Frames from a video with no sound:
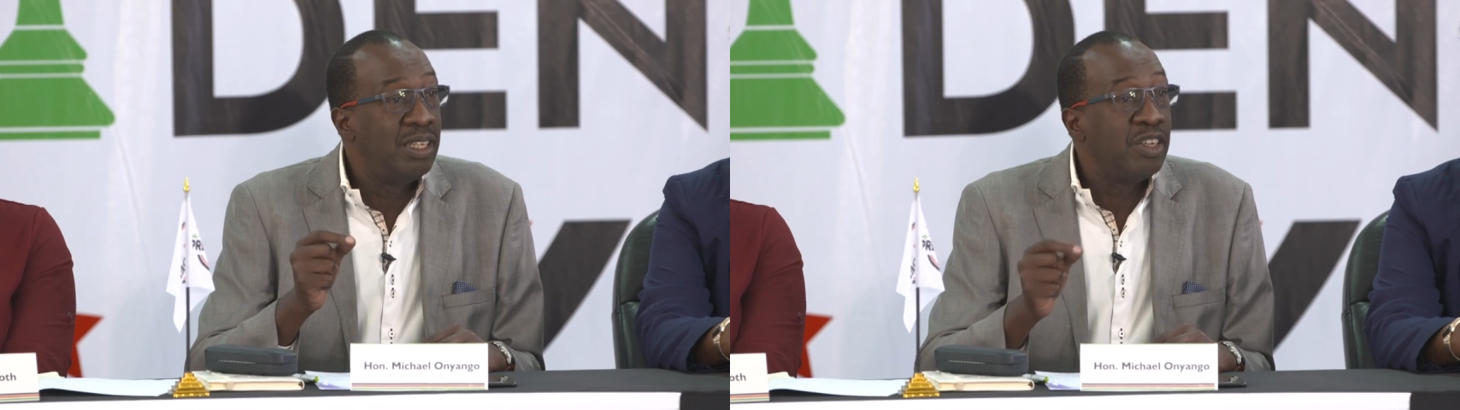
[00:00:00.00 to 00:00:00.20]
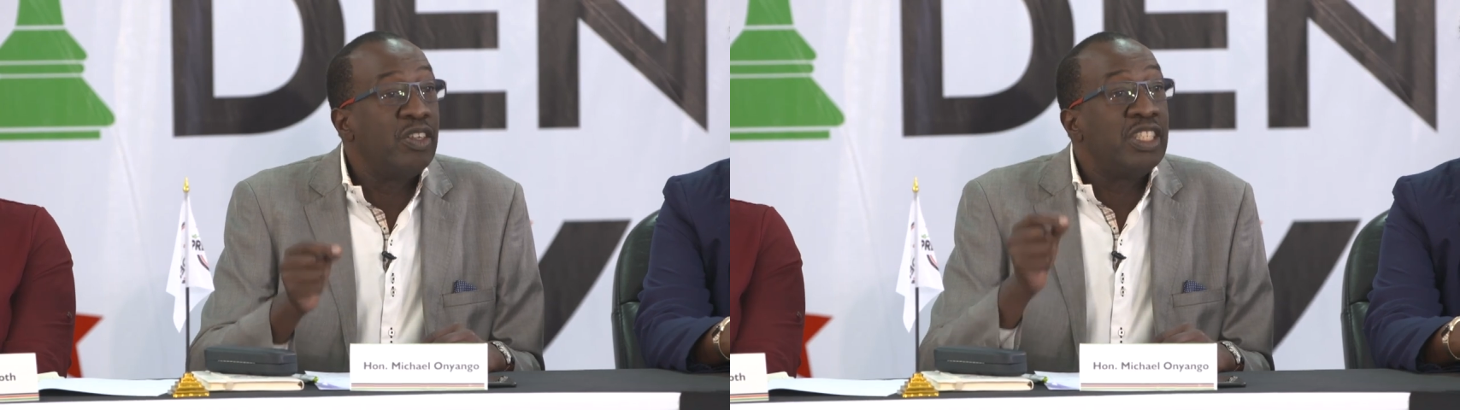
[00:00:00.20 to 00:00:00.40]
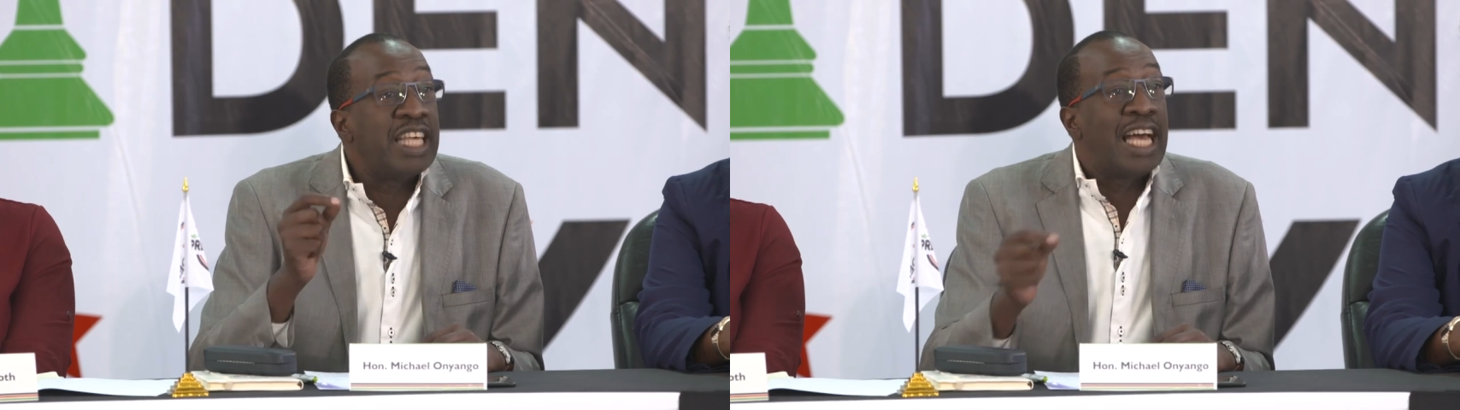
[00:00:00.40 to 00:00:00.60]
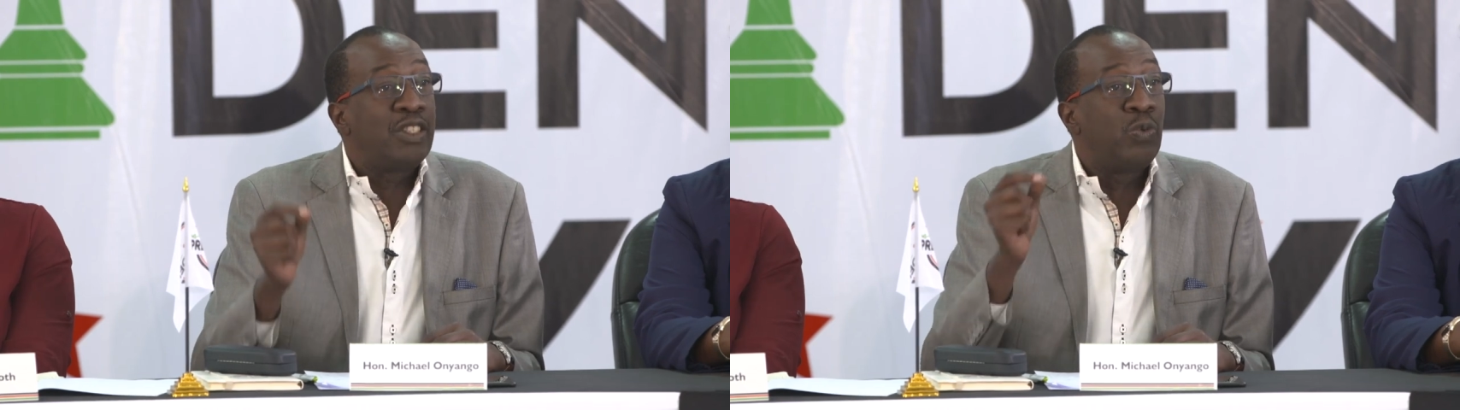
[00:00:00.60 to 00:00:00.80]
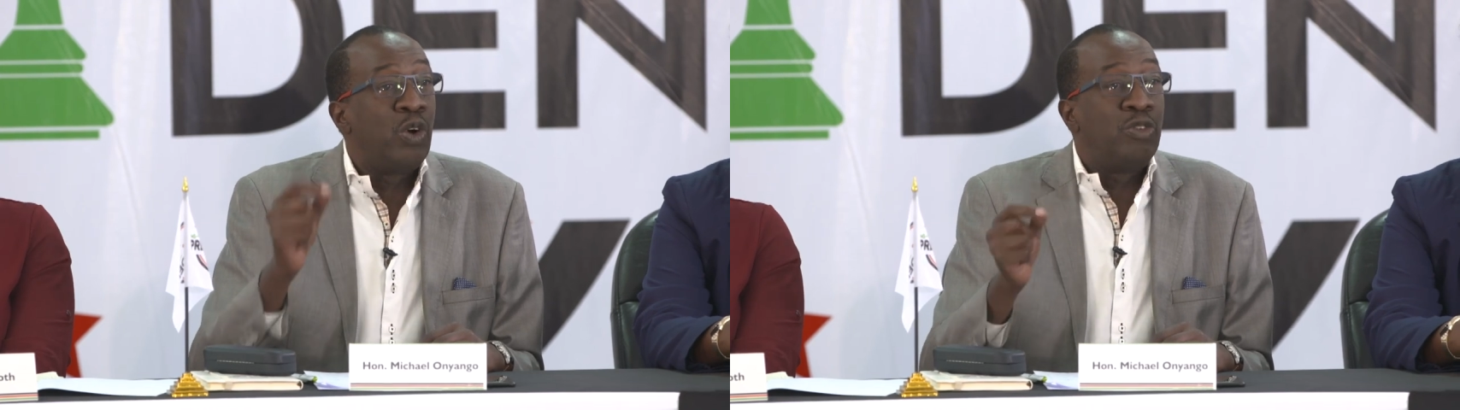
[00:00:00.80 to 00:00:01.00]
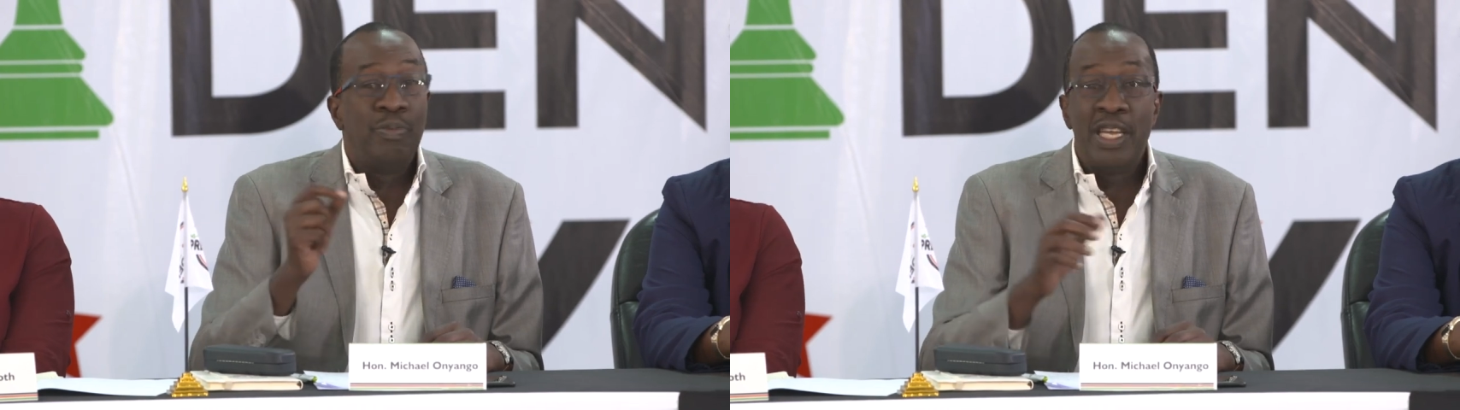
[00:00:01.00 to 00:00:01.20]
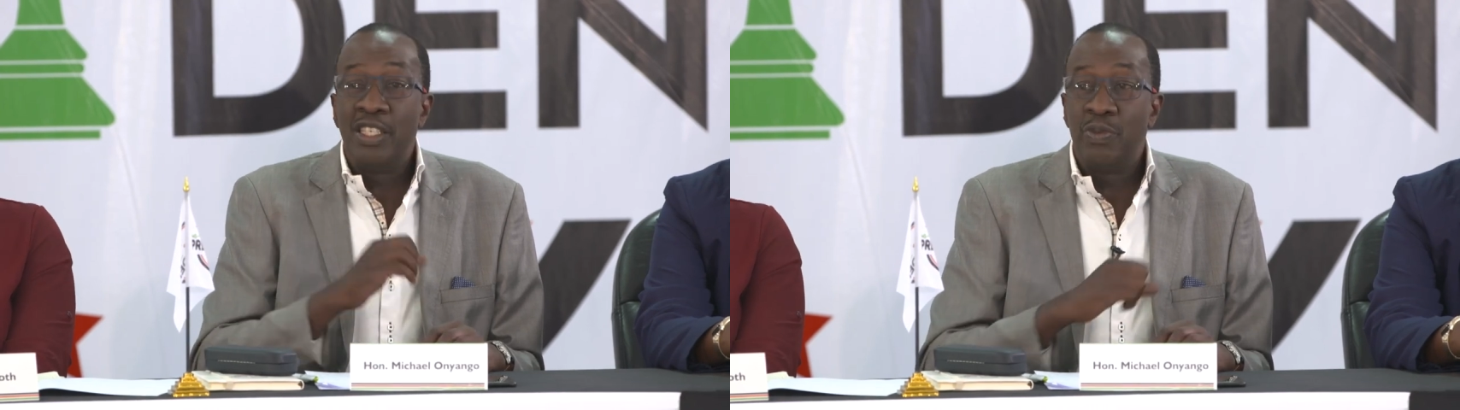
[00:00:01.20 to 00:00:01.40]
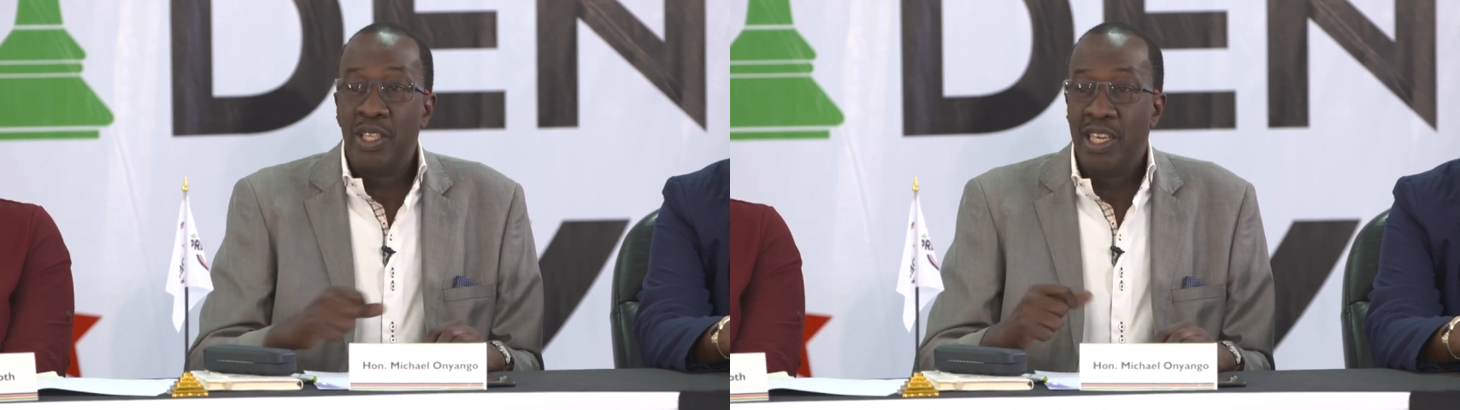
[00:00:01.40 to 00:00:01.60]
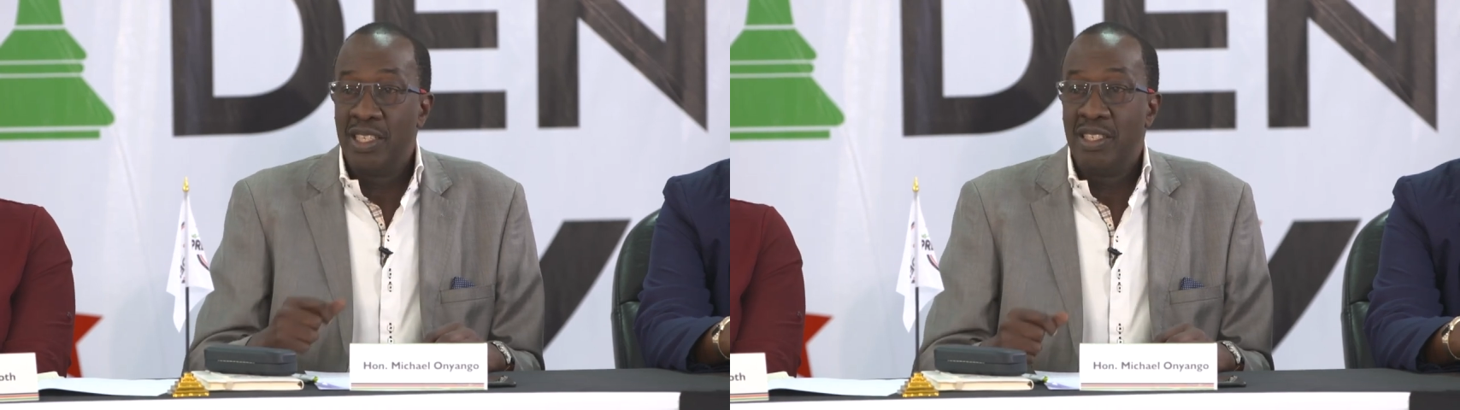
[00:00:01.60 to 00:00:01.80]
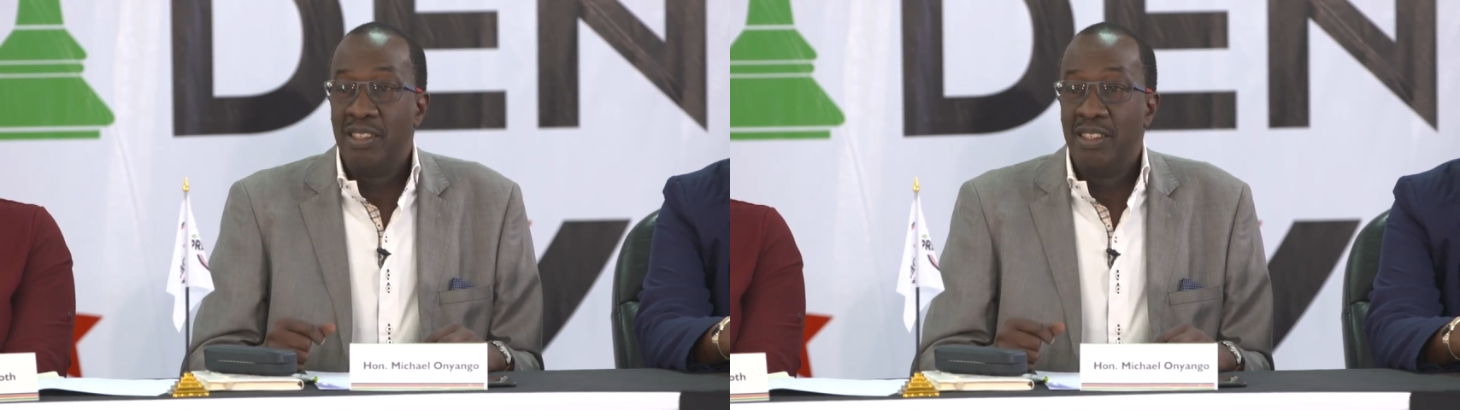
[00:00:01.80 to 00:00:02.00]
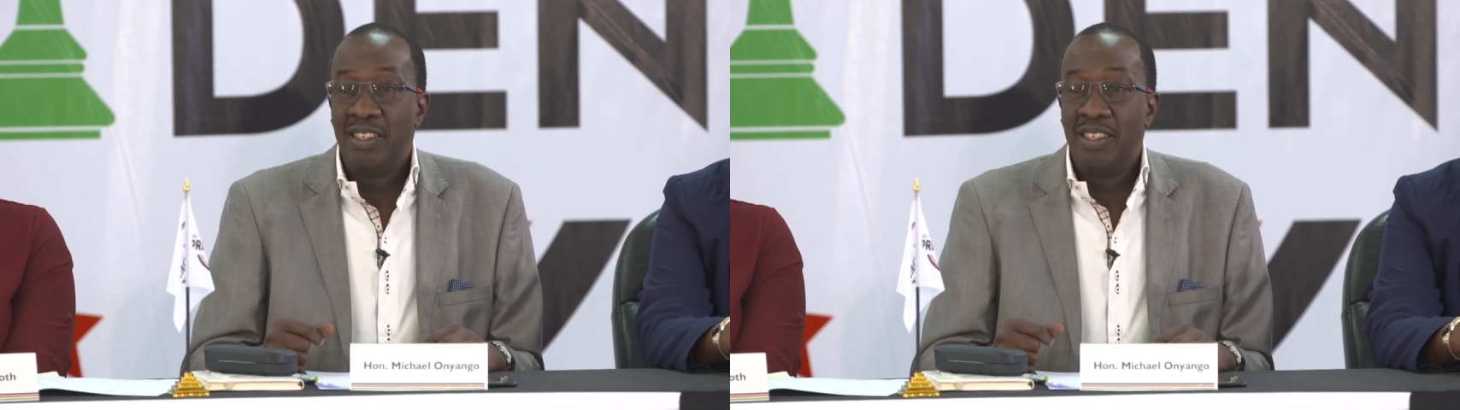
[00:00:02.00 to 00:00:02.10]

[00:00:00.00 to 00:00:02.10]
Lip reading: because that's what remains with us.